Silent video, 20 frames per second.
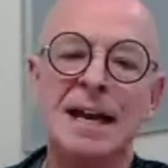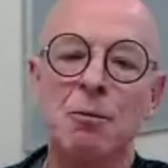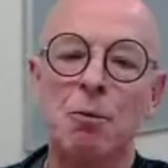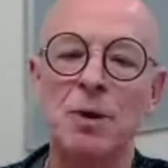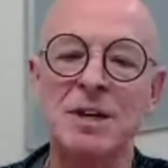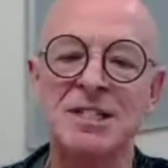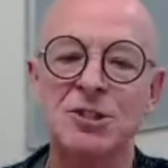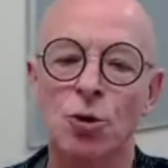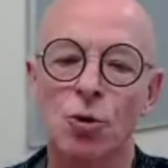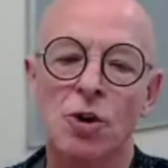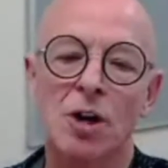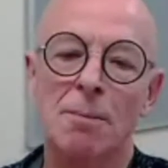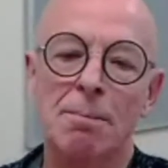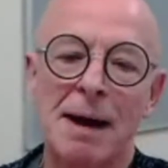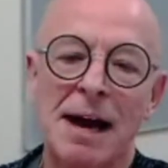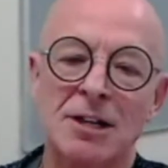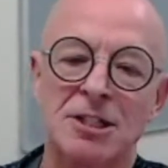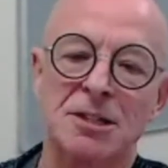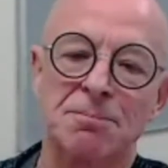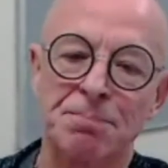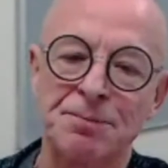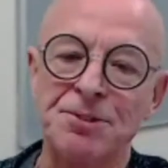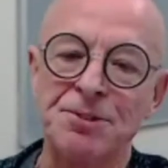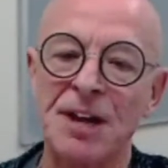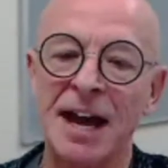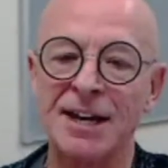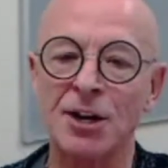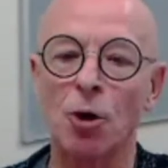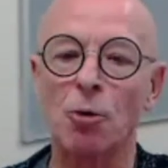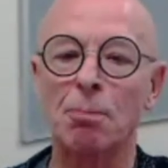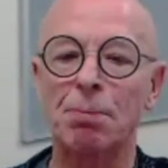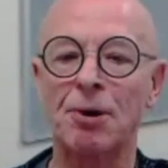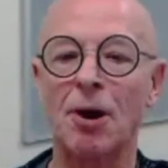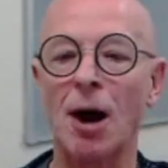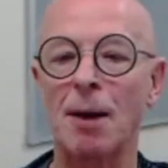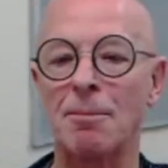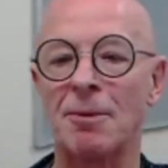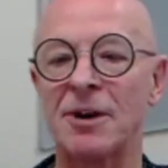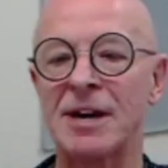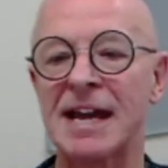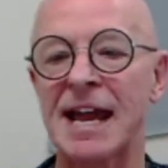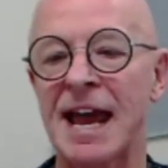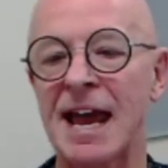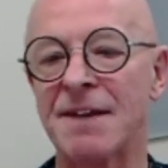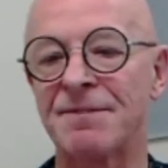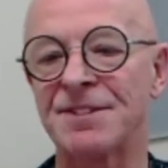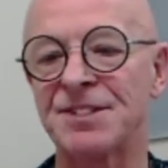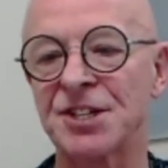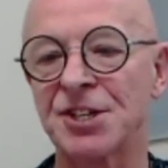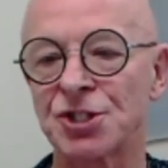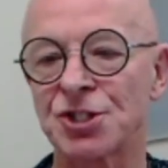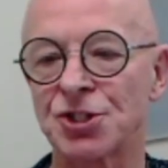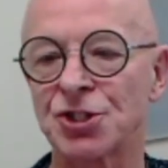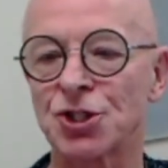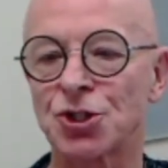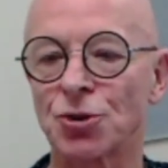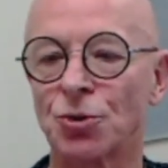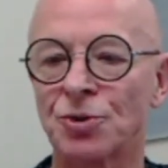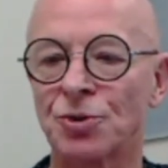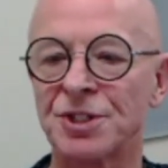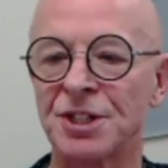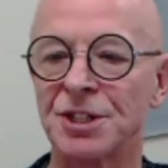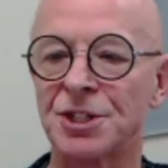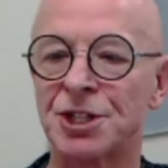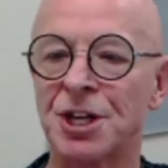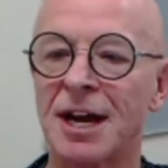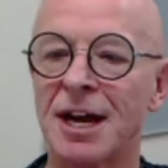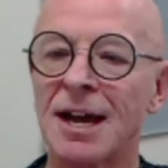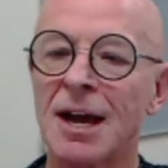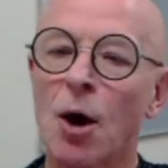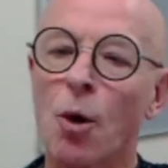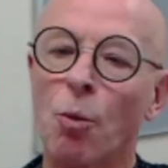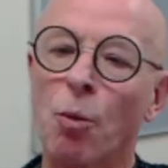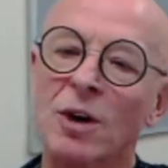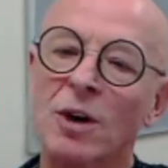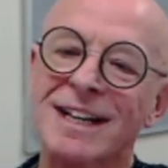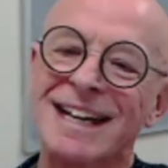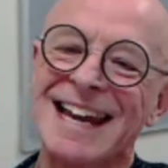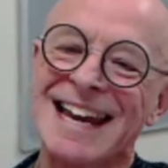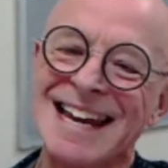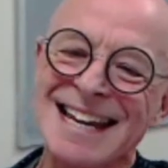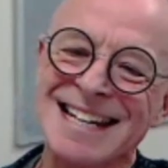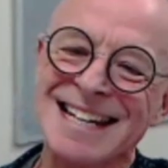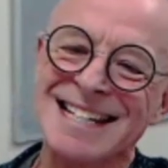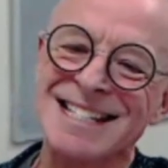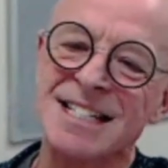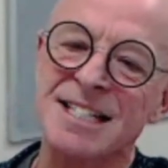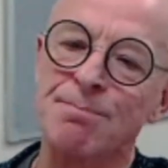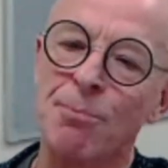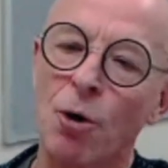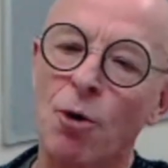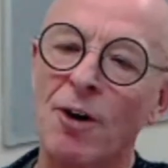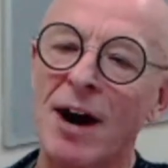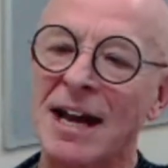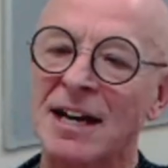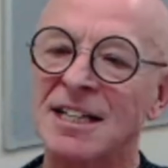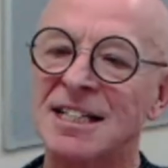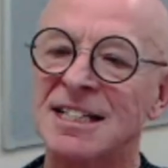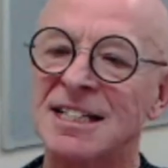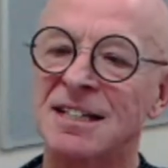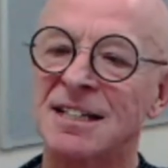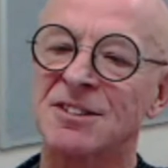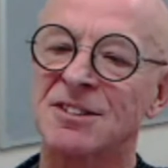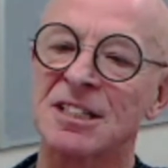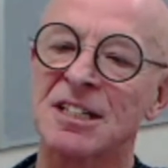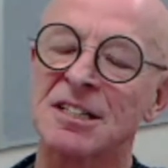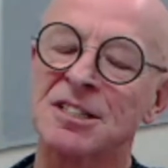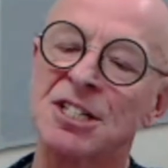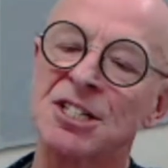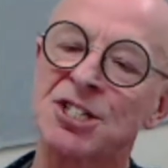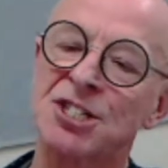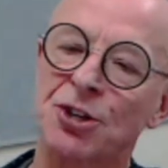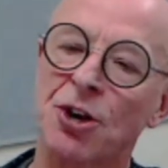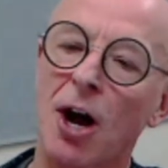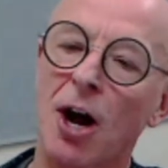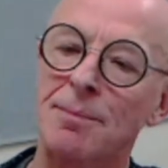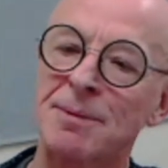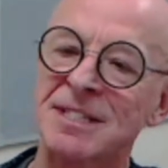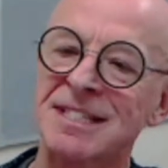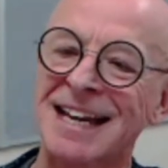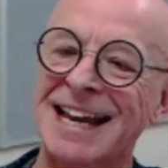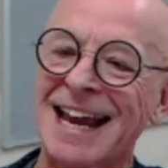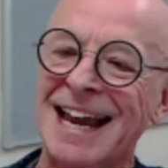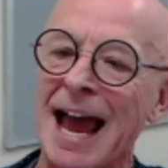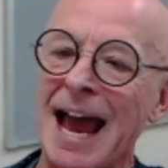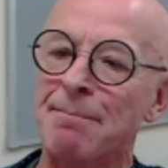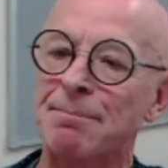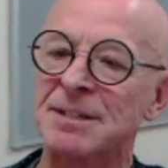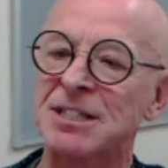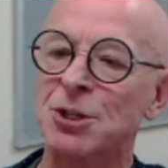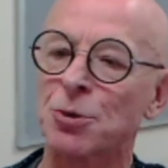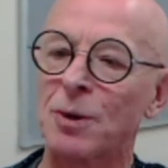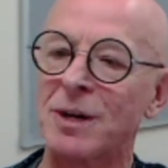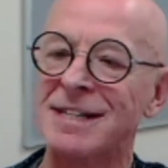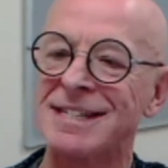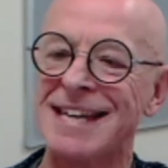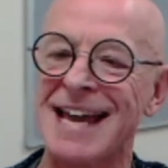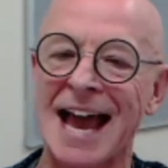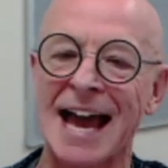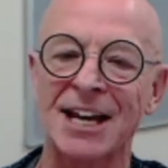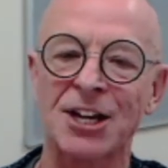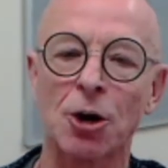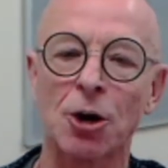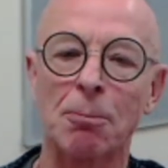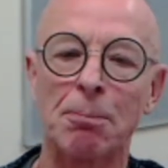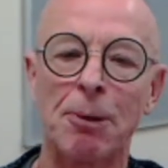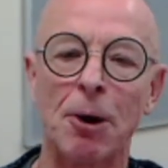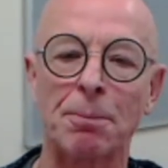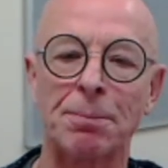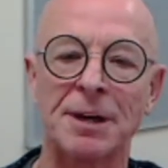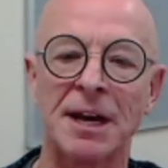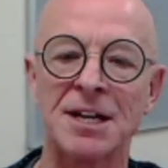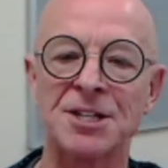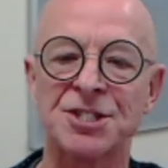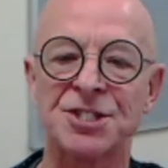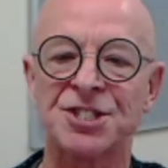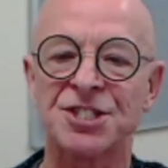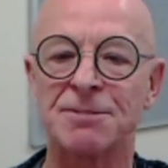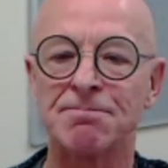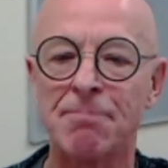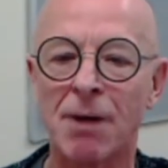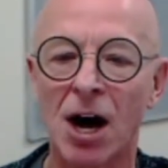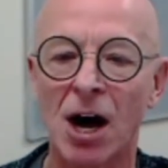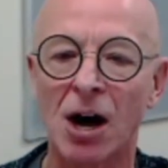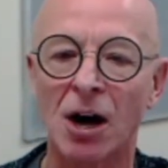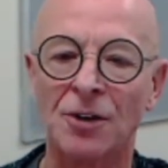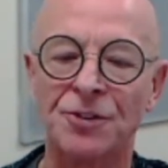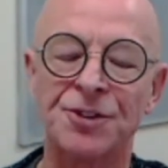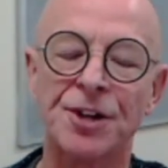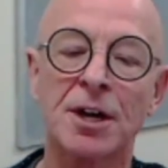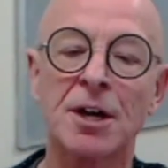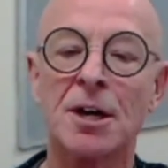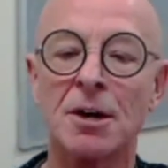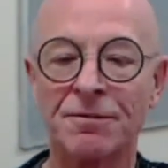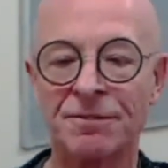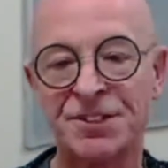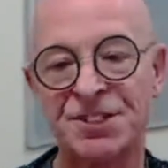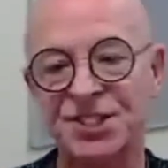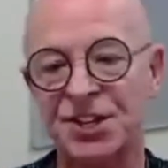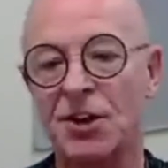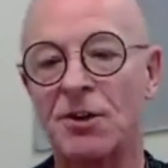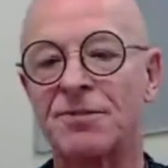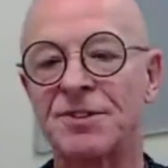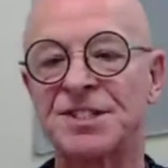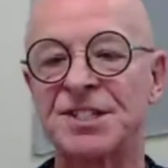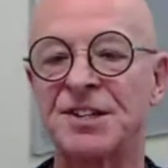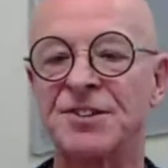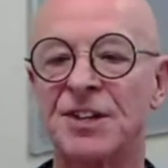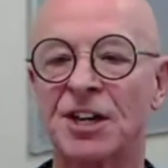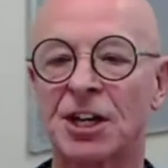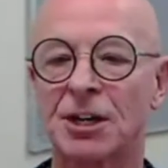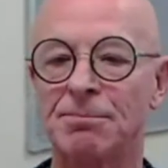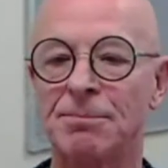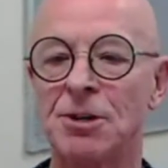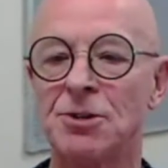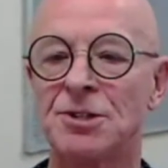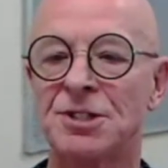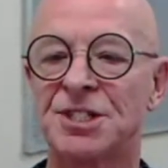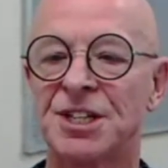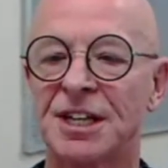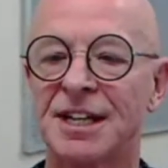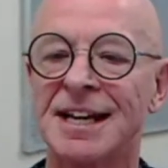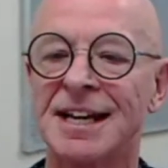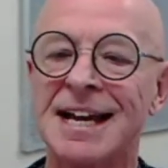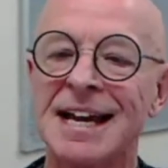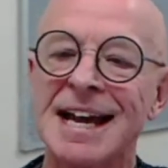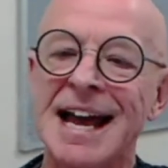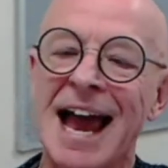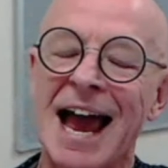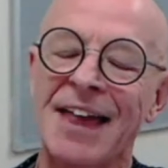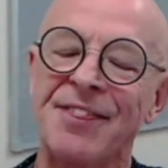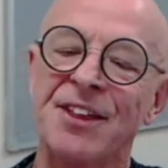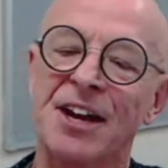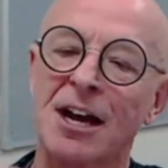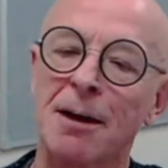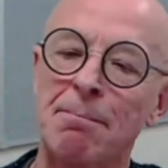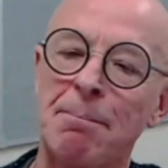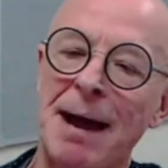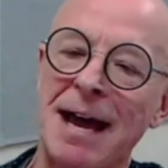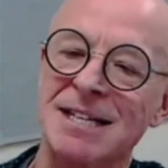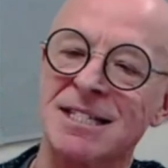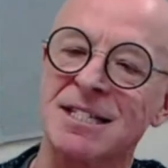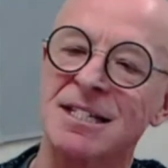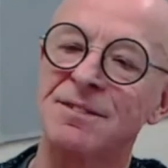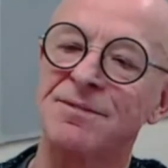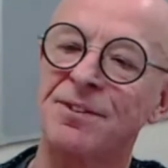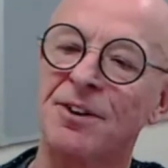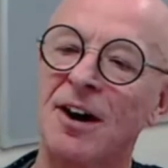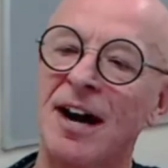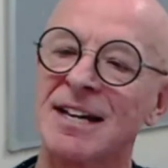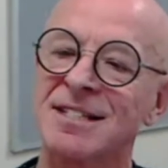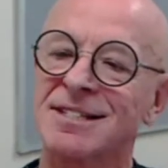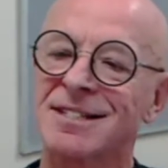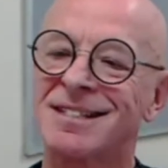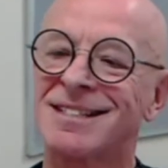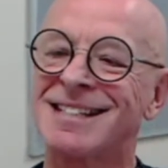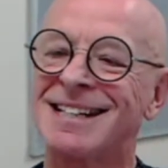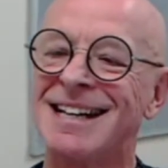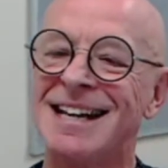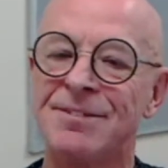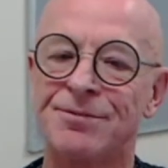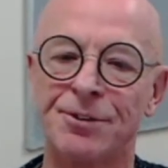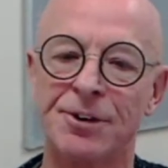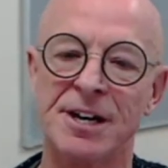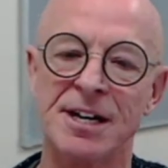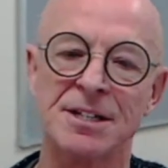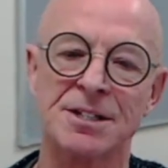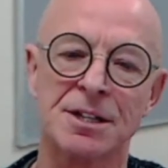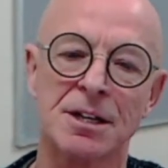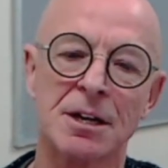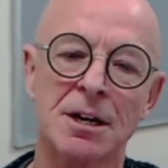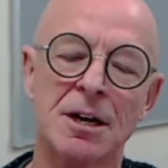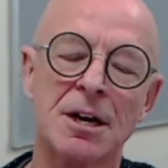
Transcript: We talk about an adult primary care physician shortage what it is is more accurately de- uh, described as a gap between the adult population's demand for service in the community and the capacity for us to deliver it.